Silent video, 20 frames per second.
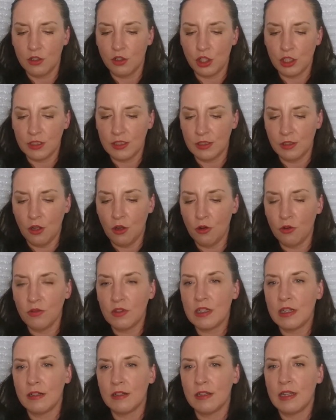just know
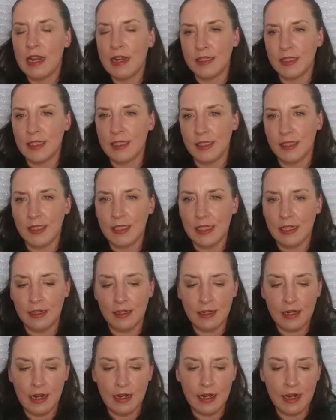that, as I
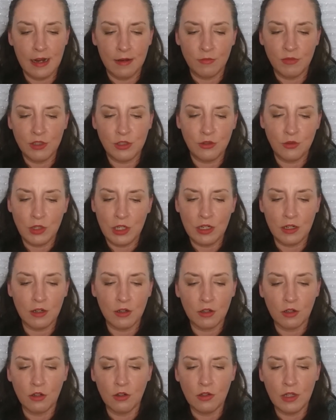said, I am doing
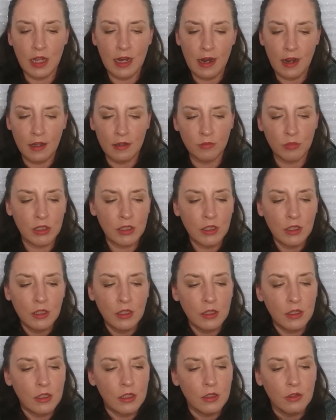a collab
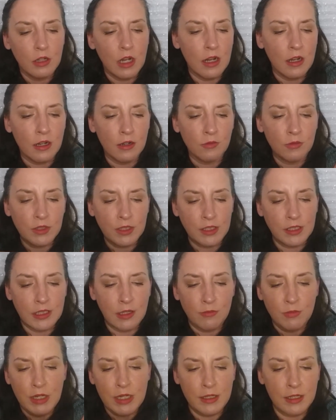with
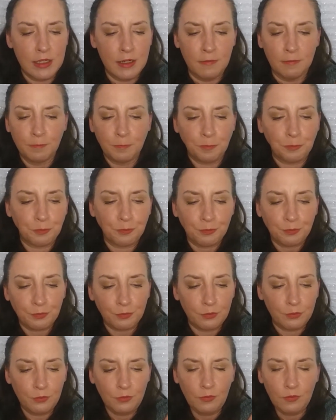somebody
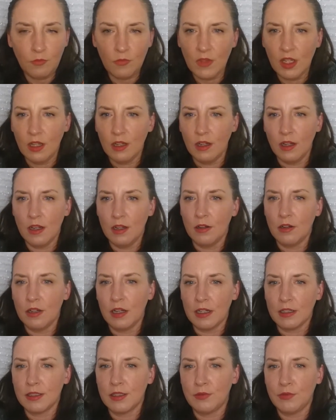in the
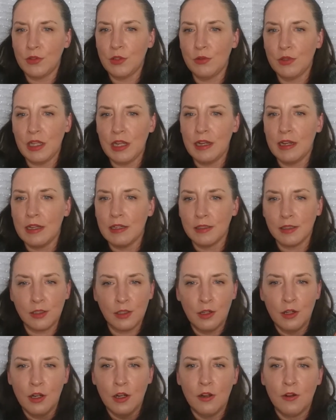next few
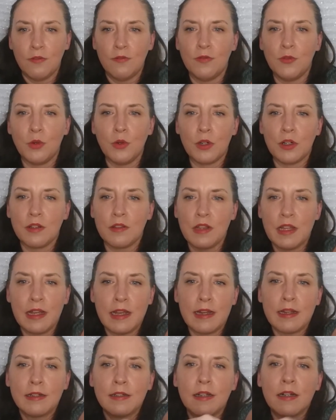days for
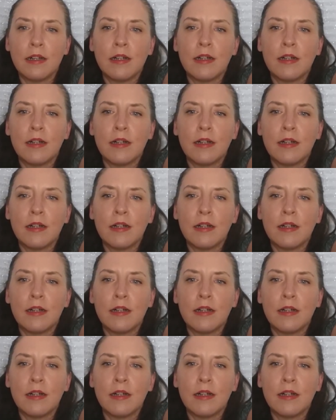that,